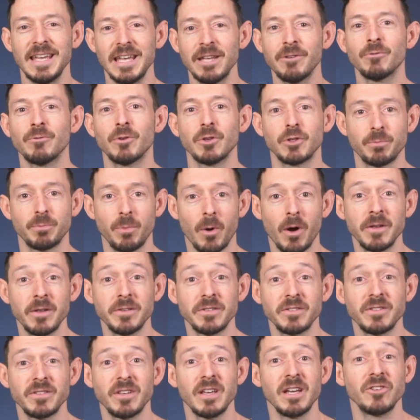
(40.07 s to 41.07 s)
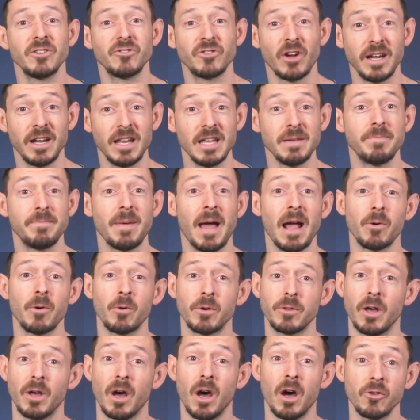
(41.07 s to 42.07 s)
In response, China hit back
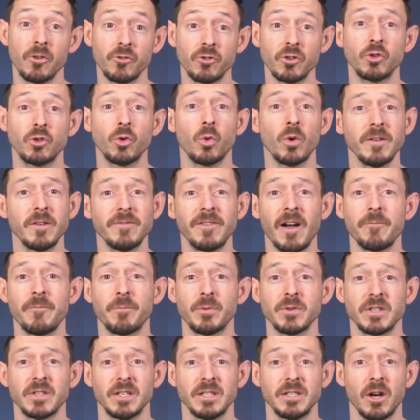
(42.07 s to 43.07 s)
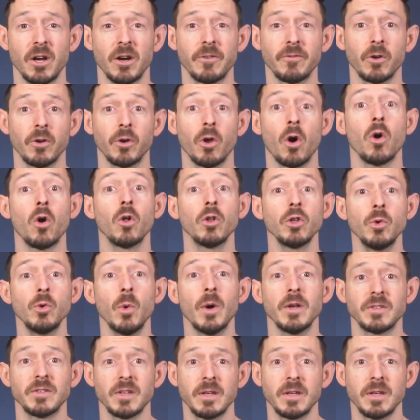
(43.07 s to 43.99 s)
with a 125% tariff on all US